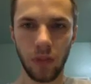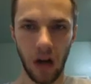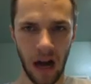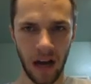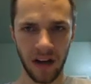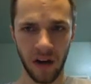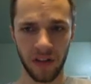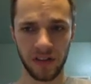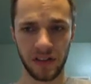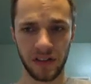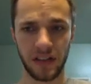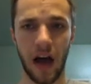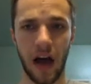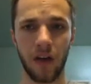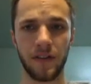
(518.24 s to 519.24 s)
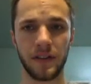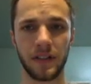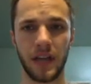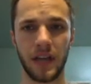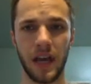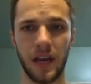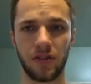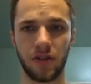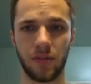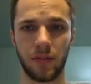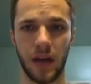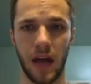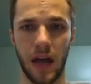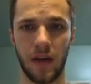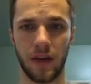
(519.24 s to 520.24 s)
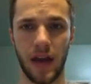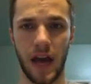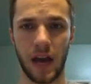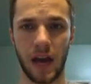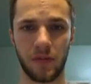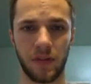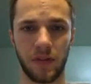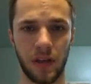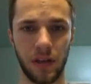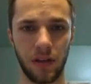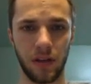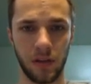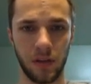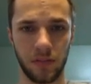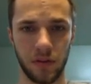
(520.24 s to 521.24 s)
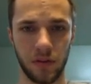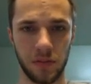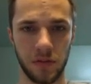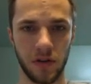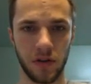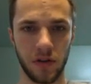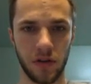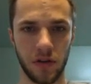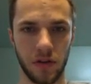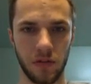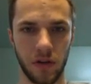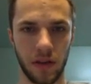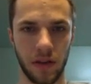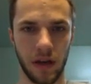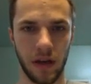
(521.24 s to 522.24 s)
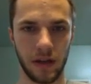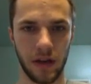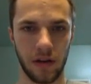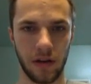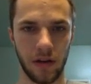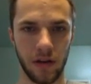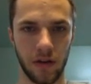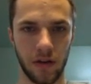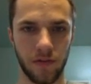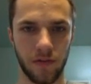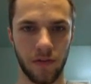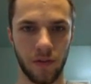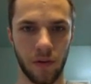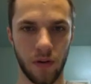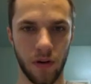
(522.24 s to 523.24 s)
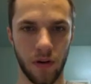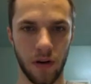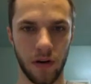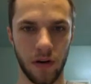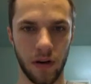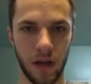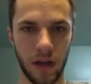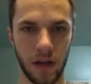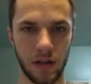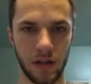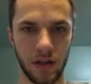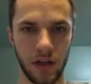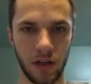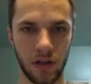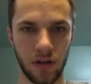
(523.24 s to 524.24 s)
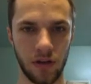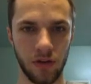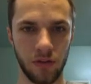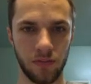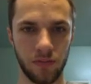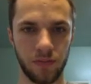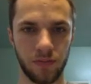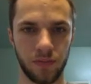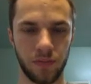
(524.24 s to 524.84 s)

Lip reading: I know this is alpha decay, so I'm going to have an atom of helium. So I'm just going to go ahead and write that down here, 4He2.